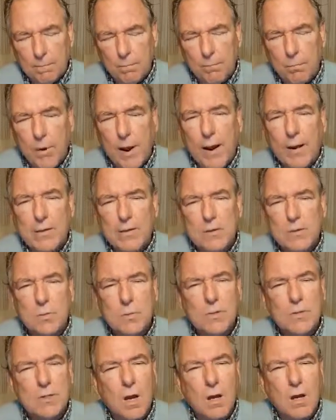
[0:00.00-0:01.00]
practice,
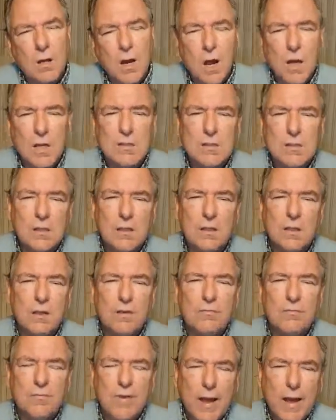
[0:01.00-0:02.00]
we talk constantly
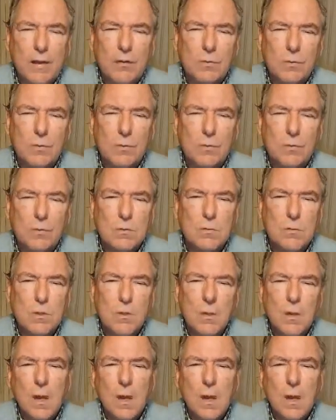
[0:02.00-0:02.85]
of values